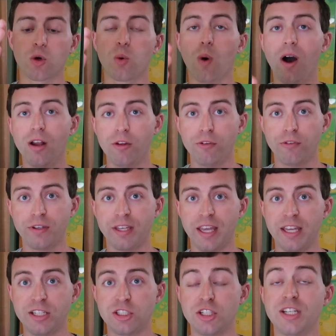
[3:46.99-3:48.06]

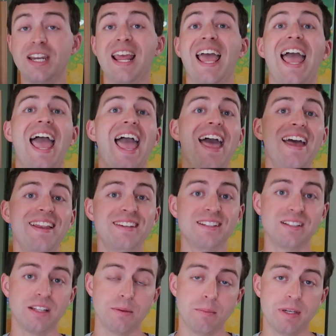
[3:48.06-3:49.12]
qualification, and
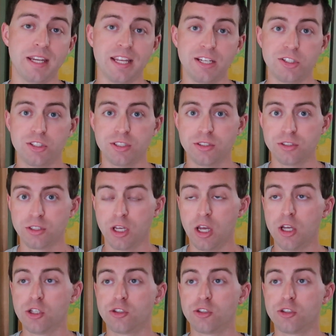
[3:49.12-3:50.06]
eliminations.